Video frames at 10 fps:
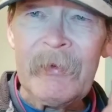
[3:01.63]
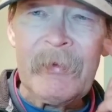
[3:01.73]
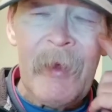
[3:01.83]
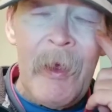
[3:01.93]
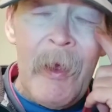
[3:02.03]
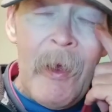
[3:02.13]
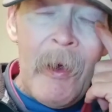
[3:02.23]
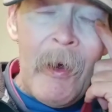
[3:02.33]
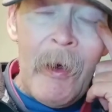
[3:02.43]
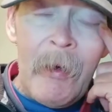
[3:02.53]
this.
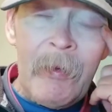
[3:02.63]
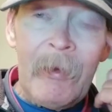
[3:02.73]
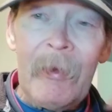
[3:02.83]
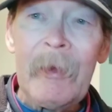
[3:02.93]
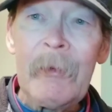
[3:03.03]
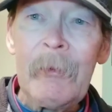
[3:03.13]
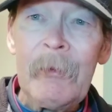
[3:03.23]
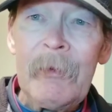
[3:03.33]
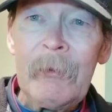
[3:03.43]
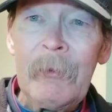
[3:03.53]
Uh, the link
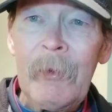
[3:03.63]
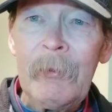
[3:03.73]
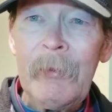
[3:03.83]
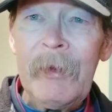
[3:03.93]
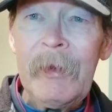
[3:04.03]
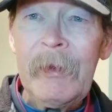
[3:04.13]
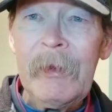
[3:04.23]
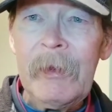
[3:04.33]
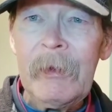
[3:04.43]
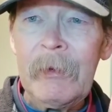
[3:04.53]
it will
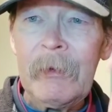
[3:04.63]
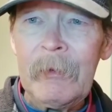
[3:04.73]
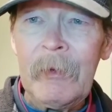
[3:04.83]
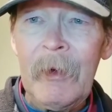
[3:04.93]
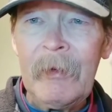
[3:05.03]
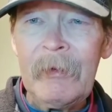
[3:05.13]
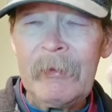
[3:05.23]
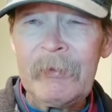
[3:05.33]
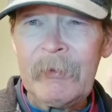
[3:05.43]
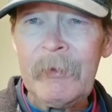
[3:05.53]
be
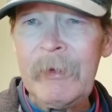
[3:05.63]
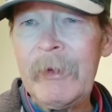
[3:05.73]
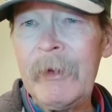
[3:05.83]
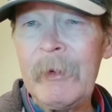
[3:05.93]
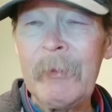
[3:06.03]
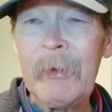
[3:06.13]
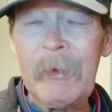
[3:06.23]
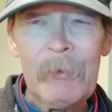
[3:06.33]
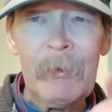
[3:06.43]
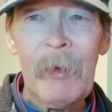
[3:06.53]
on the screen here,
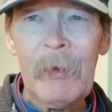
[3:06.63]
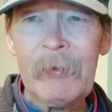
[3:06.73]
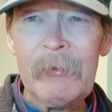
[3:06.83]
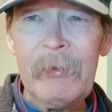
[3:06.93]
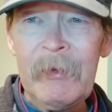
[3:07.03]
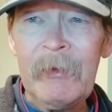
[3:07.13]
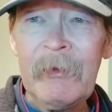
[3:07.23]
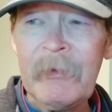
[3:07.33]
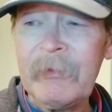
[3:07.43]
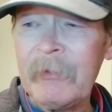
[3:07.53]
but it will also be in
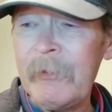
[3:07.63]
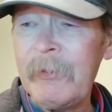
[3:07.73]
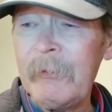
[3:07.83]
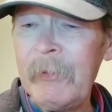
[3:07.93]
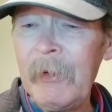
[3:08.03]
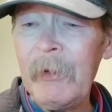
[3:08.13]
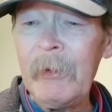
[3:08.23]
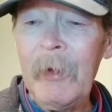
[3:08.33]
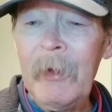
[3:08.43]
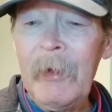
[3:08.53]
the description
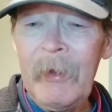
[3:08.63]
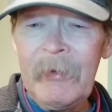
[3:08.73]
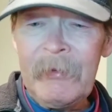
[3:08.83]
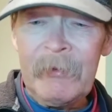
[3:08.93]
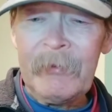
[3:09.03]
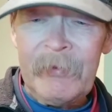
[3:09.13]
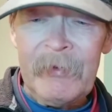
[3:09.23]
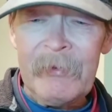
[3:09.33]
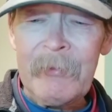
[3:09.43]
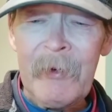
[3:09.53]
below. As you can
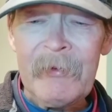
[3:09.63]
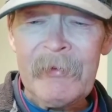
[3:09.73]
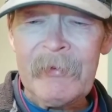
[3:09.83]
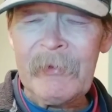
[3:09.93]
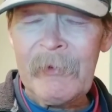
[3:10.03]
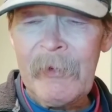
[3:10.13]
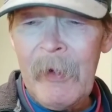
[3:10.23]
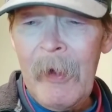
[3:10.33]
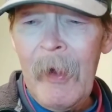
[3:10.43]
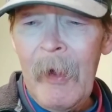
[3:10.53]
see, the prices are